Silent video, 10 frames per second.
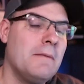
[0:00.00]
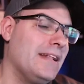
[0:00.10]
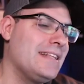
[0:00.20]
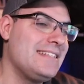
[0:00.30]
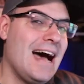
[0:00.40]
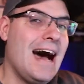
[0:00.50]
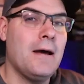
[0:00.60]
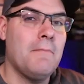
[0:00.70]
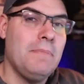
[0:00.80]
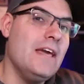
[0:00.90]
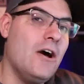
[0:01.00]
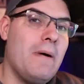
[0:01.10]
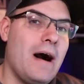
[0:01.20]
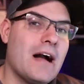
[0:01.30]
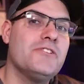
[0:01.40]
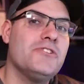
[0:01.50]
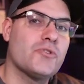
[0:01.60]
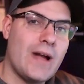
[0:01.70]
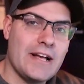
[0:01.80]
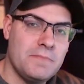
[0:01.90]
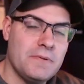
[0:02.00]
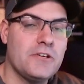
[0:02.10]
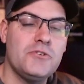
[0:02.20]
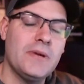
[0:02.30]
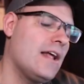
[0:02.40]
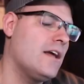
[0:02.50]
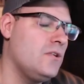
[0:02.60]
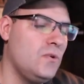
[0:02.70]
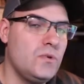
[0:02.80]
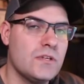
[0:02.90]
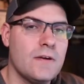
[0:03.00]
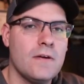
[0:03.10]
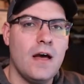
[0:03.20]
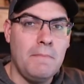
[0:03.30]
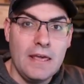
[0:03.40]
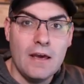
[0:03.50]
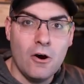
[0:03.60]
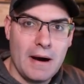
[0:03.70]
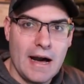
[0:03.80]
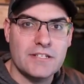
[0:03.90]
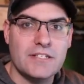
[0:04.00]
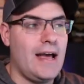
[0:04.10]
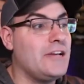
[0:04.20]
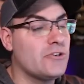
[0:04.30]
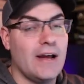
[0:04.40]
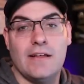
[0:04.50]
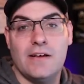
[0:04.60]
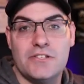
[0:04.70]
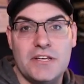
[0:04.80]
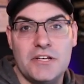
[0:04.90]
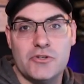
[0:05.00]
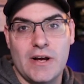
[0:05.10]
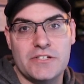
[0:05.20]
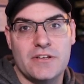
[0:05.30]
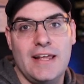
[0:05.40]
but it's not a PO box address because you cannot use a PO box as your LLC address.